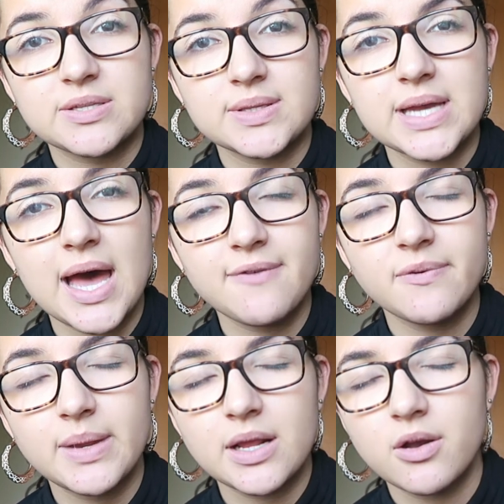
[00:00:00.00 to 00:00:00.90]
so it's hard
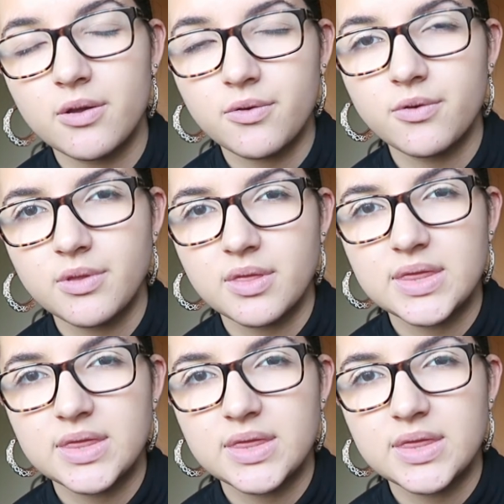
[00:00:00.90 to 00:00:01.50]
for me to go through the